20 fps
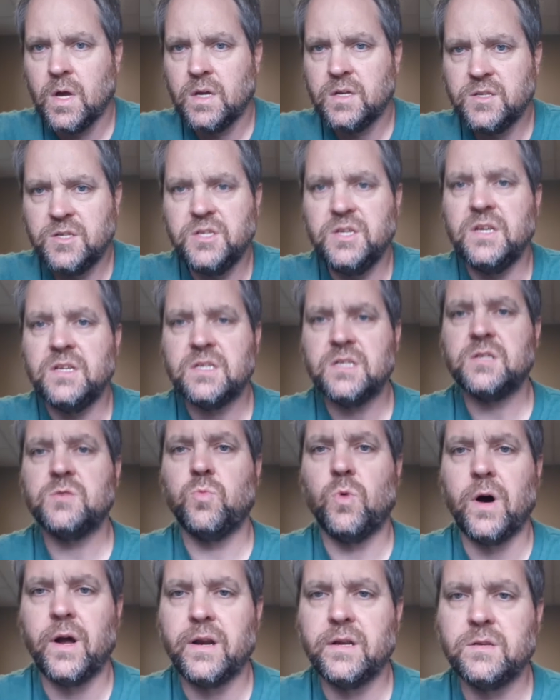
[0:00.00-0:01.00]
Jesus
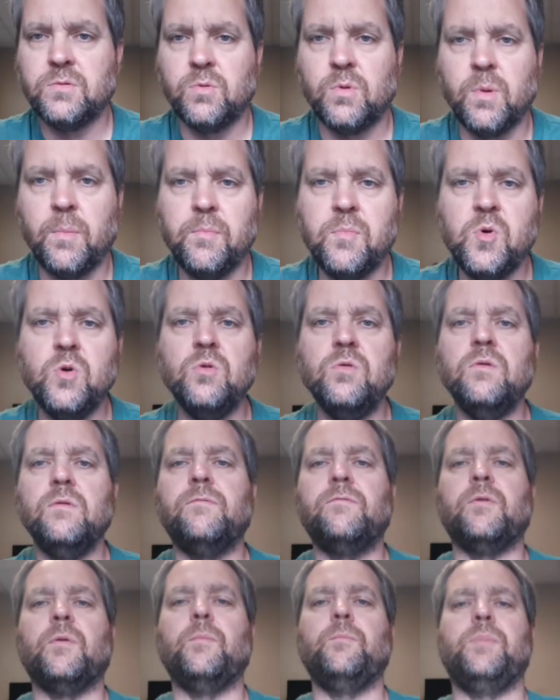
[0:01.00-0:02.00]
wanted to
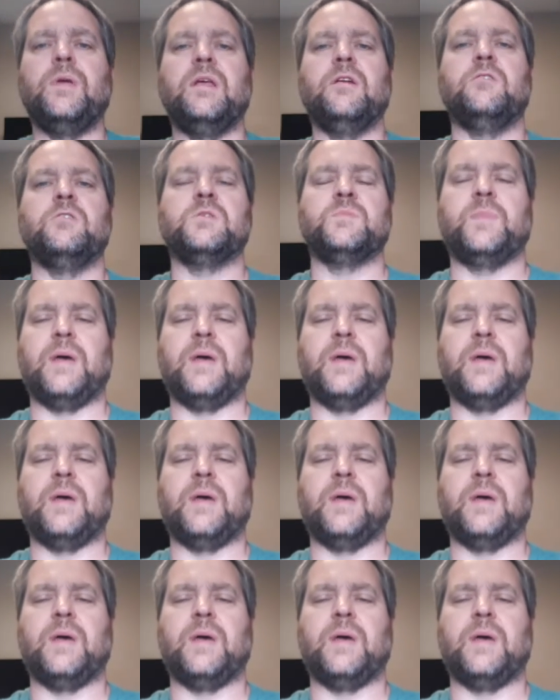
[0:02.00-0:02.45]
remove from Peter's